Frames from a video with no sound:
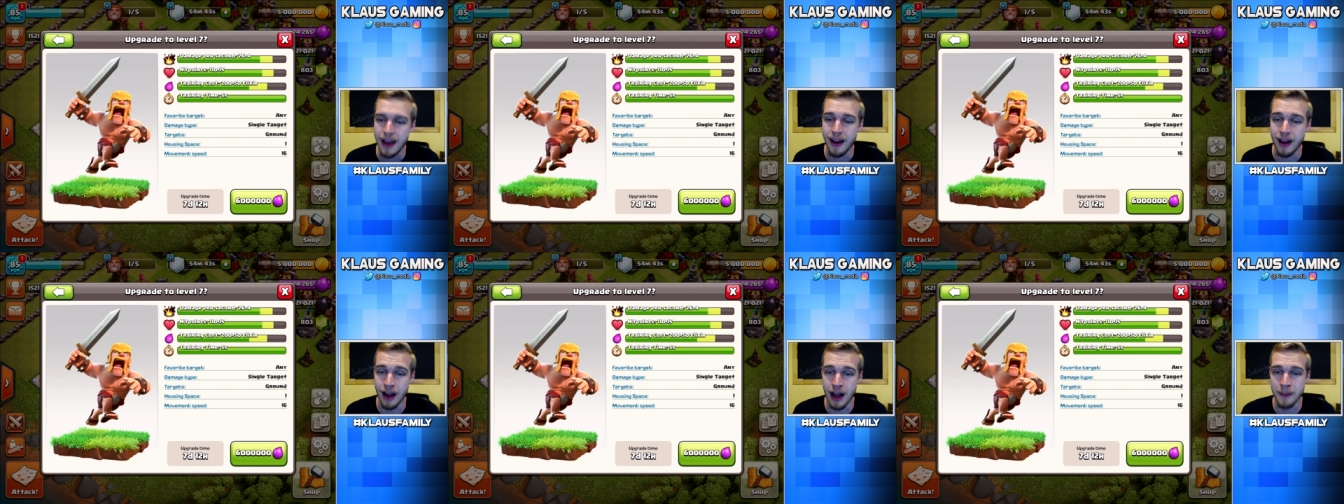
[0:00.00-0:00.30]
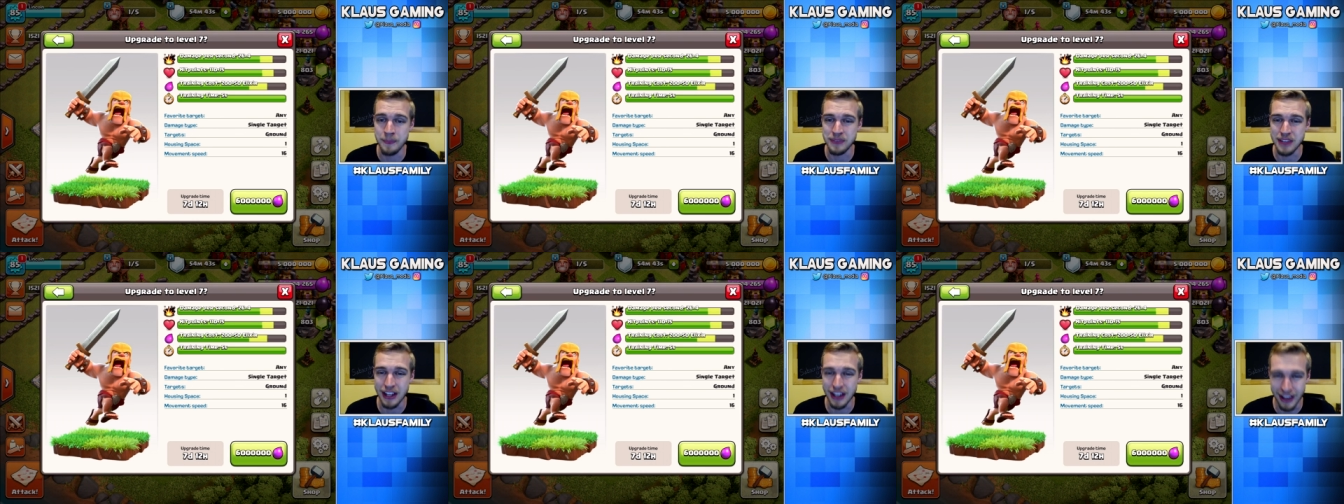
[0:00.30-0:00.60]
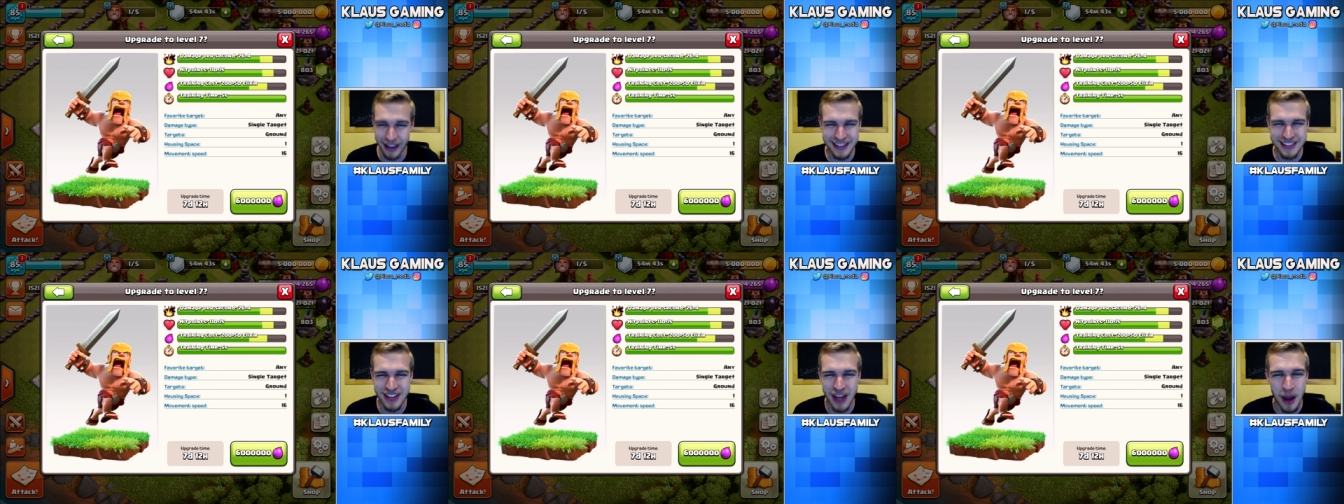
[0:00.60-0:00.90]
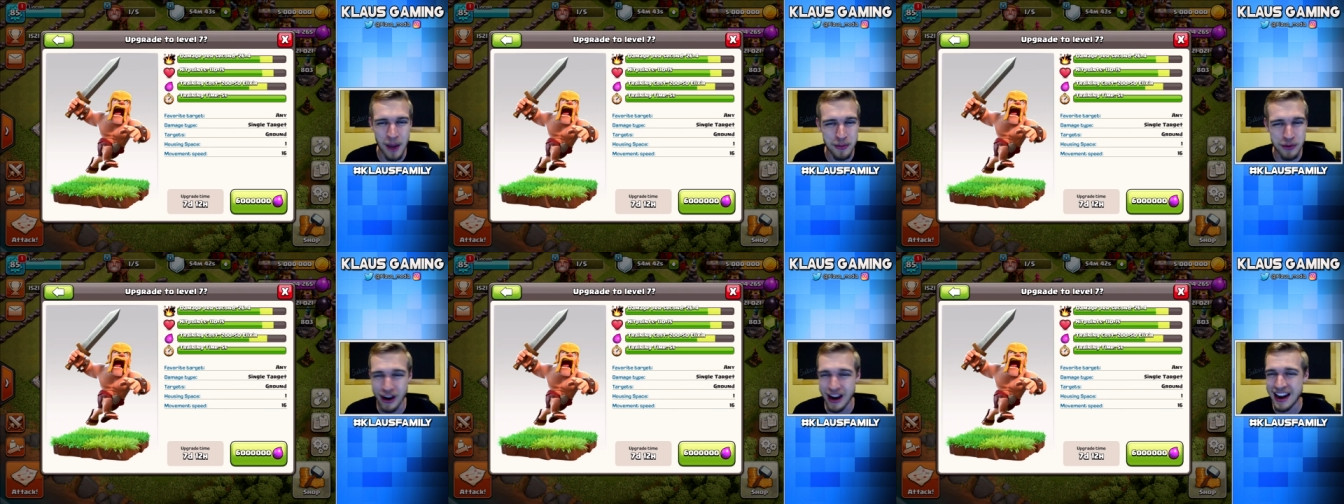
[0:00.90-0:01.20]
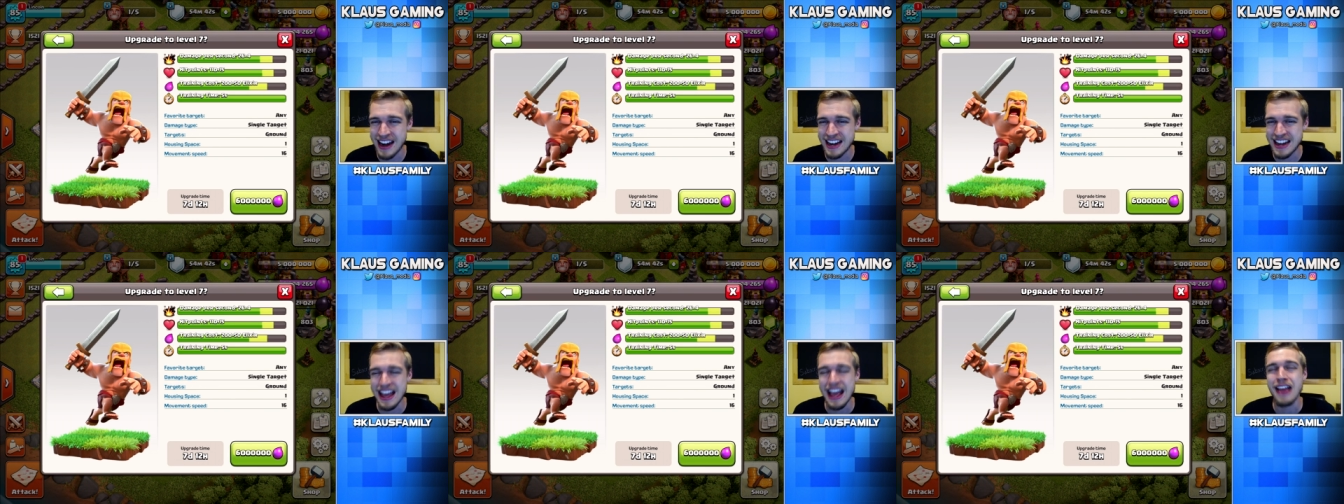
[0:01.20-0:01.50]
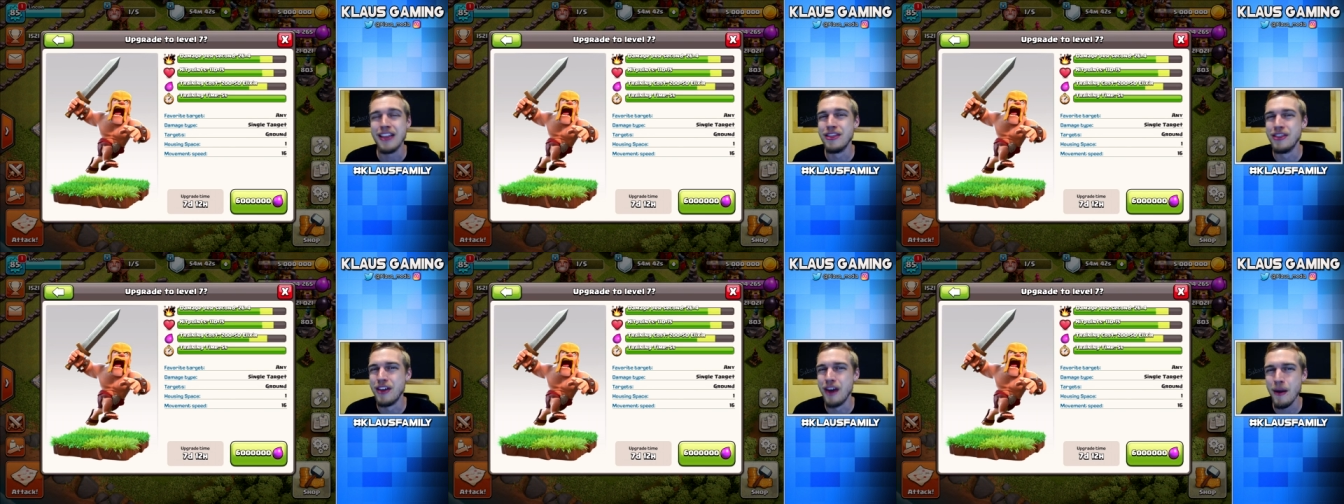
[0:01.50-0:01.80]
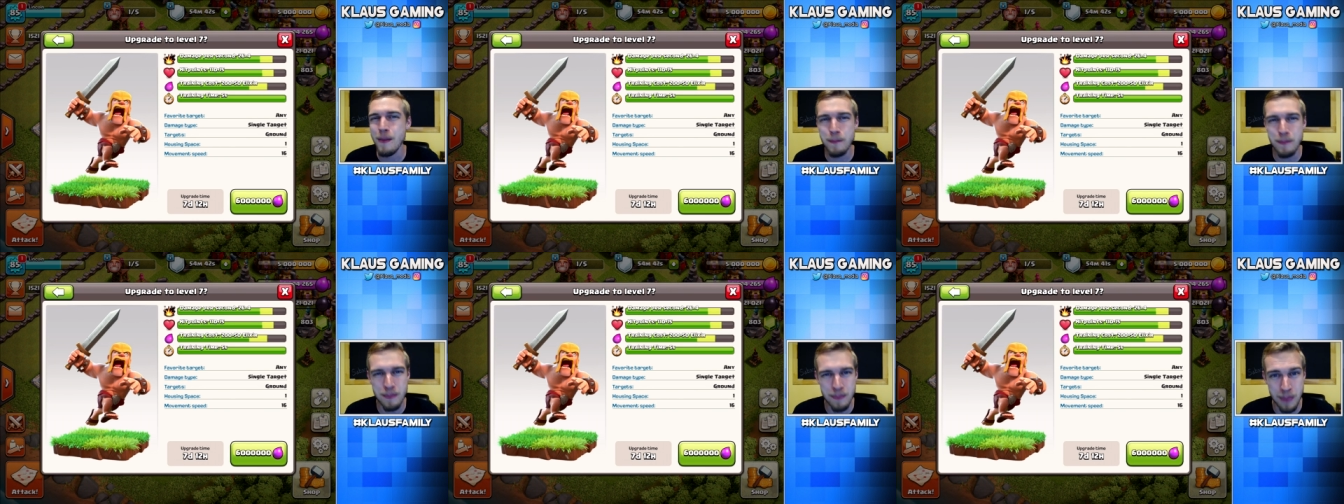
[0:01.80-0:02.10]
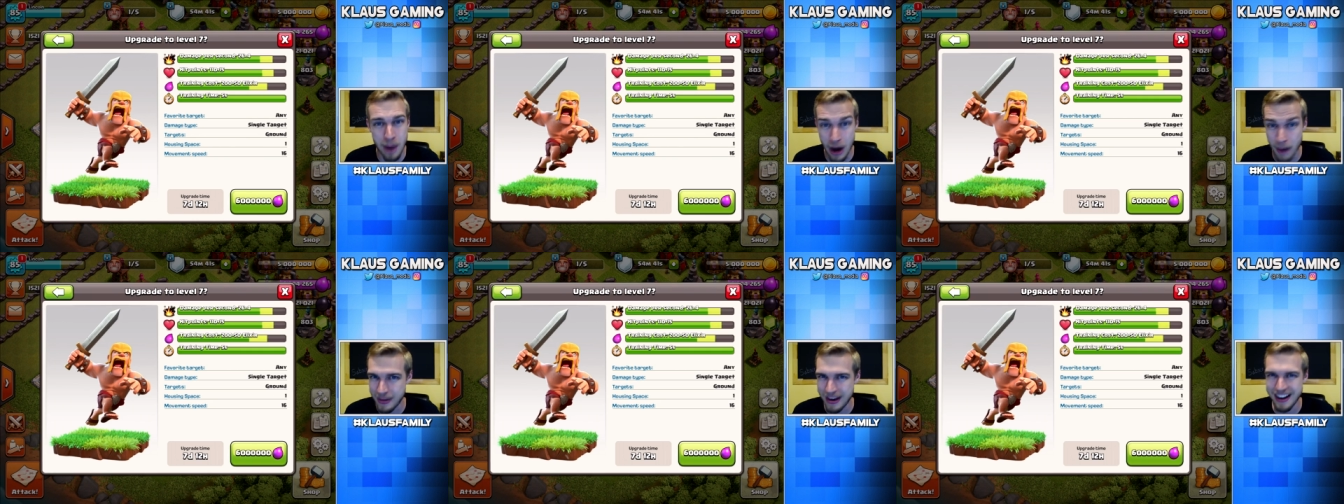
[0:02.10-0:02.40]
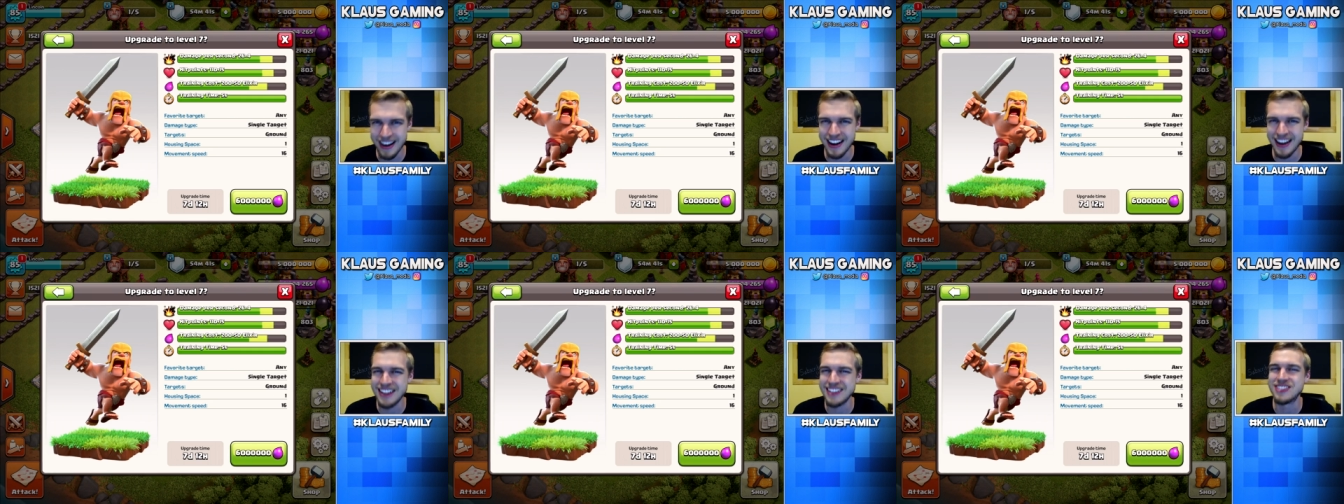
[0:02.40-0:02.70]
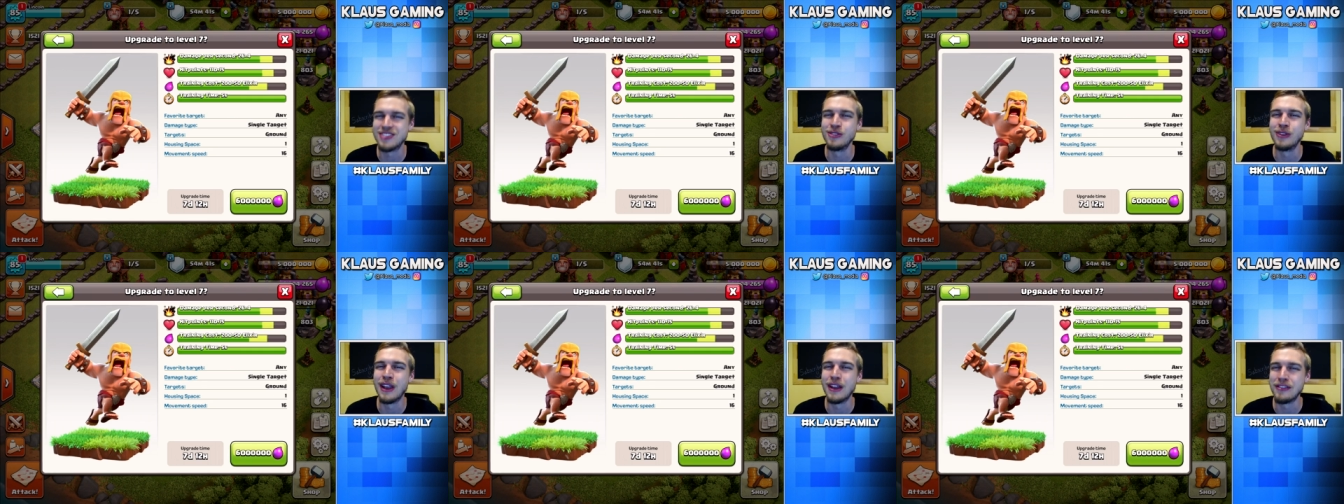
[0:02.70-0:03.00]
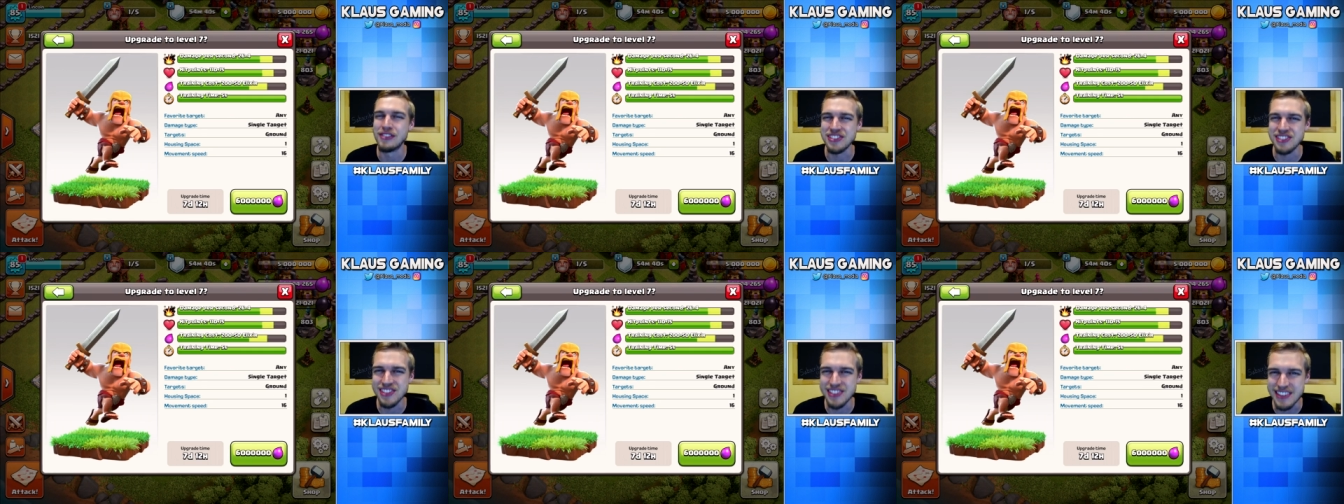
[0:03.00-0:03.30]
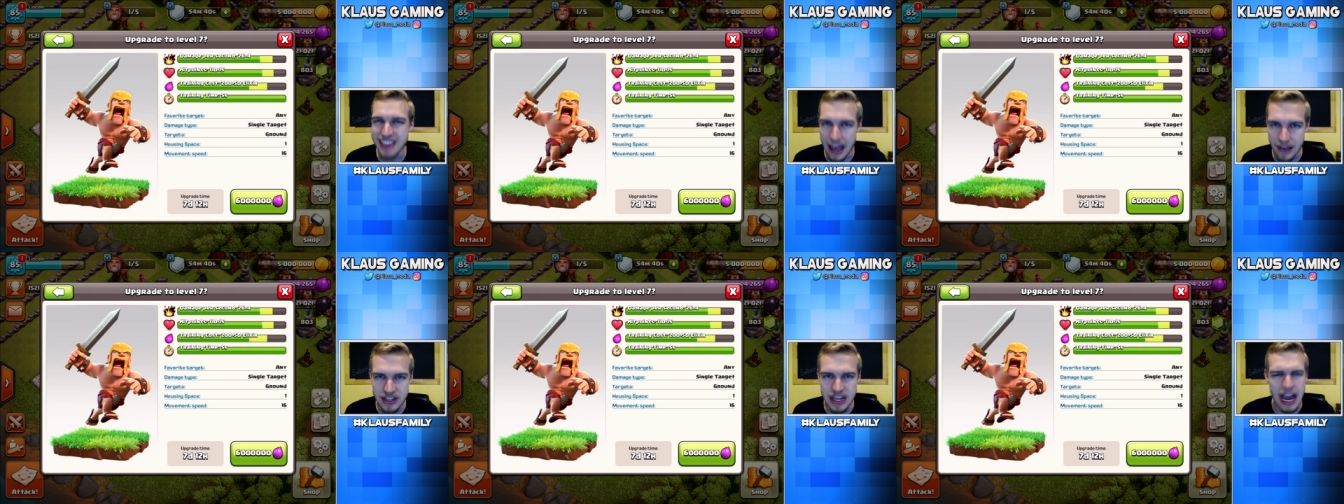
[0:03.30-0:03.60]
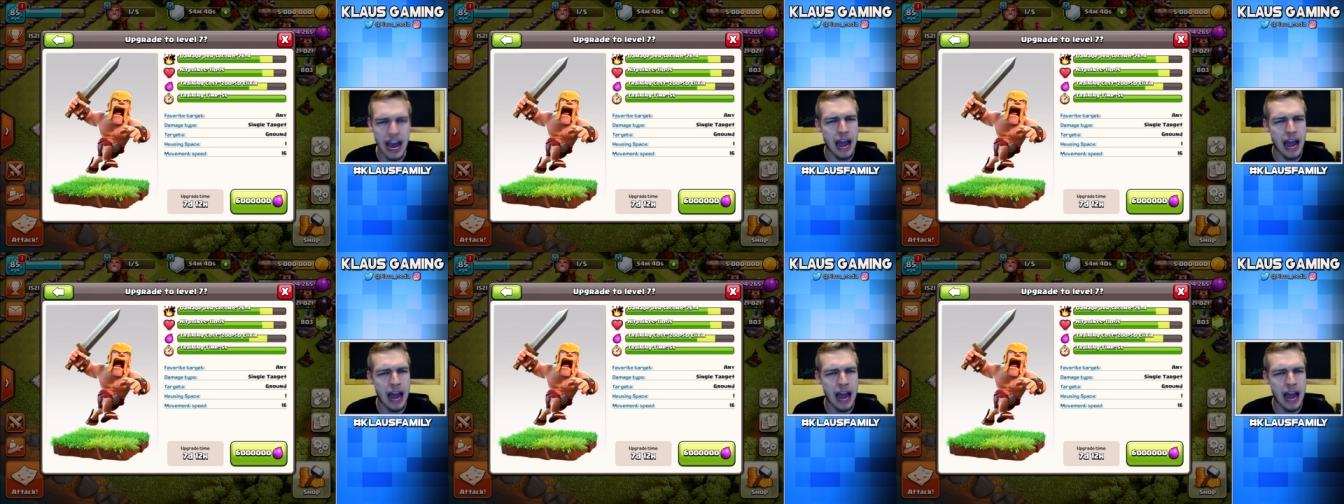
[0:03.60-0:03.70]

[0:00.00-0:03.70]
Um, let's upgrade the barbarians to level seven.